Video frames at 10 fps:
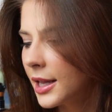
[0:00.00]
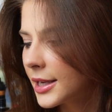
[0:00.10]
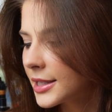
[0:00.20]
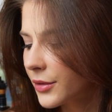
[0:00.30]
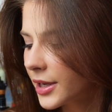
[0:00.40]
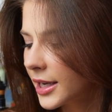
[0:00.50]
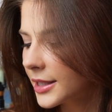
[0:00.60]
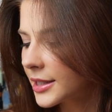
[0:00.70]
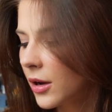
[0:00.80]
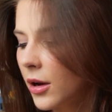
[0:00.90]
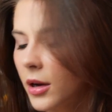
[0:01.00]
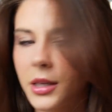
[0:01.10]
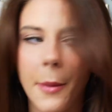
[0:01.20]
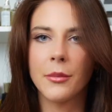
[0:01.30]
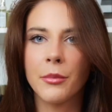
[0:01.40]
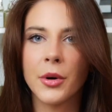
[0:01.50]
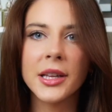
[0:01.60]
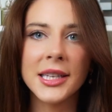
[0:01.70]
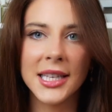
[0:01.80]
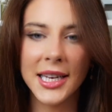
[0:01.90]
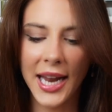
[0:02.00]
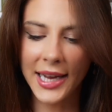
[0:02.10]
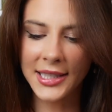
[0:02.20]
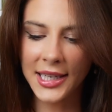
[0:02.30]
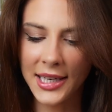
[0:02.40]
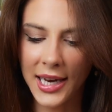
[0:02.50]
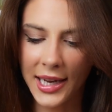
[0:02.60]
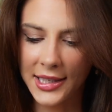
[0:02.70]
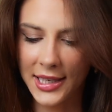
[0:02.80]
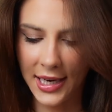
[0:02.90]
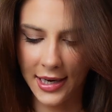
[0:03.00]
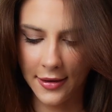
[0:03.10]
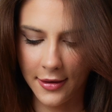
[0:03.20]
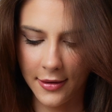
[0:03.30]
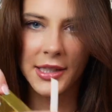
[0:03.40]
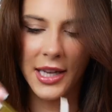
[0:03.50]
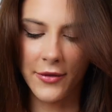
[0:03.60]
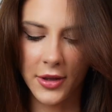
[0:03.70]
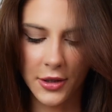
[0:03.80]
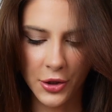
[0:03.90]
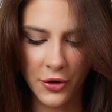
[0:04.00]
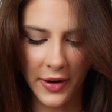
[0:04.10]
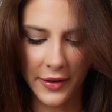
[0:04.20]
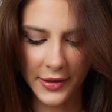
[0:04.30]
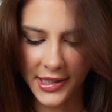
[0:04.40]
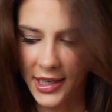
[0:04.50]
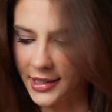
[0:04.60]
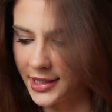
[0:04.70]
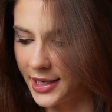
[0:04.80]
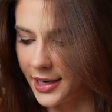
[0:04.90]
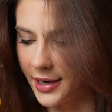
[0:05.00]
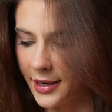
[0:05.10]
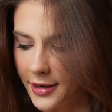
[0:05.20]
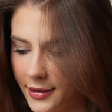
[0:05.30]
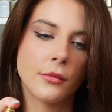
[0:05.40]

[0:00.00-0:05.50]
This one is called Burlington eighteen nineteen. Just have a little travel size here.